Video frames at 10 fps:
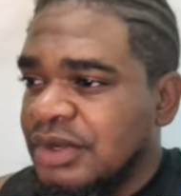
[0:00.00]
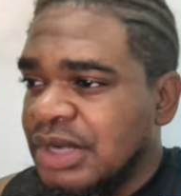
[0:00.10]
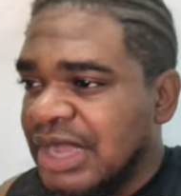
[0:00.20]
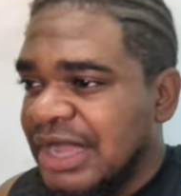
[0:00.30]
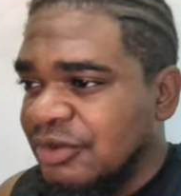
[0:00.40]

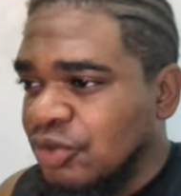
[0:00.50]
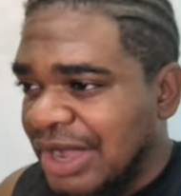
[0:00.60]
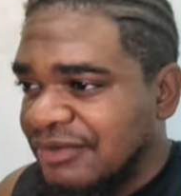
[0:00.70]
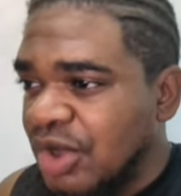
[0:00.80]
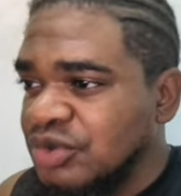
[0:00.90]

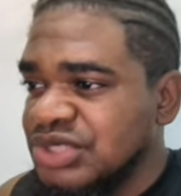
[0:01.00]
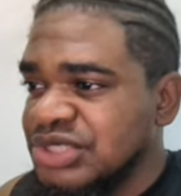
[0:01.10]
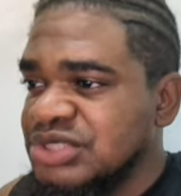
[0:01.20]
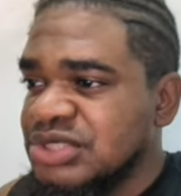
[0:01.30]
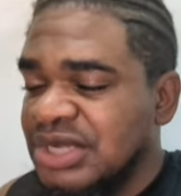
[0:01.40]
have
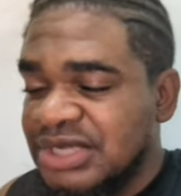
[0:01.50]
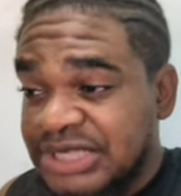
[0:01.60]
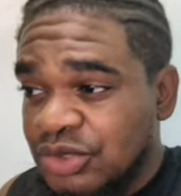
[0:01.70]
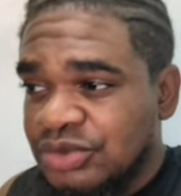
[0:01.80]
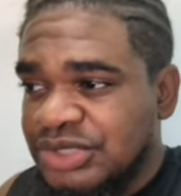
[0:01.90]
houses,
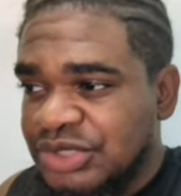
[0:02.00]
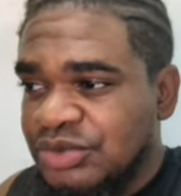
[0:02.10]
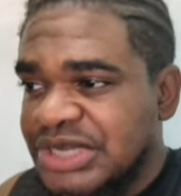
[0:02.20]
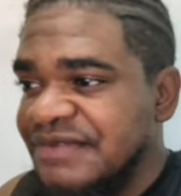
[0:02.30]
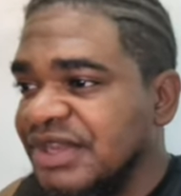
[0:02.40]
they don't
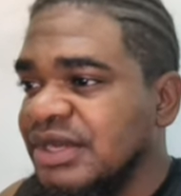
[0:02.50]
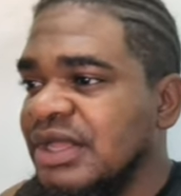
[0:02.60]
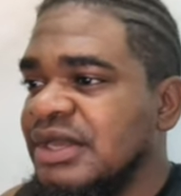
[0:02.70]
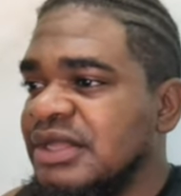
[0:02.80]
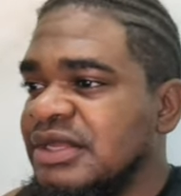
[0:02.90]
live in
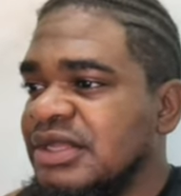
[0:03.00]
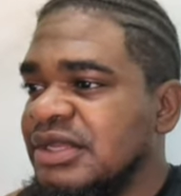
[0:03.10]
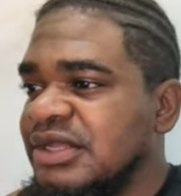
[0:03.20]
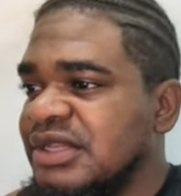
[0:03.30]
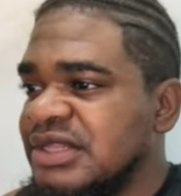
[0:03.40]

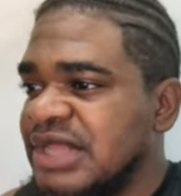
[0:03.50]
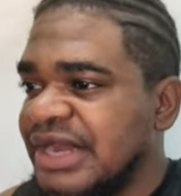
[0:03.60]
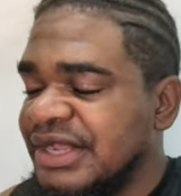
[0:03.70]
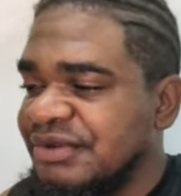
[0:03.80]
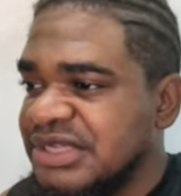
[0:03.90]

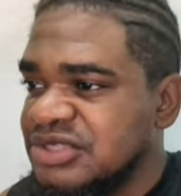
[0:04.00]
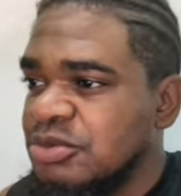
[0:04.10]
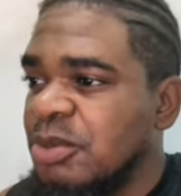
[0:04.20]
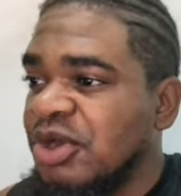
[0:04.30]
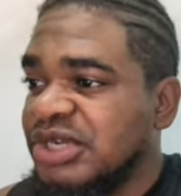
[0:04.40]
that areas no
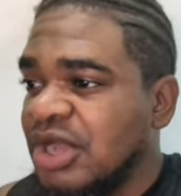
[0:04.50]
more. But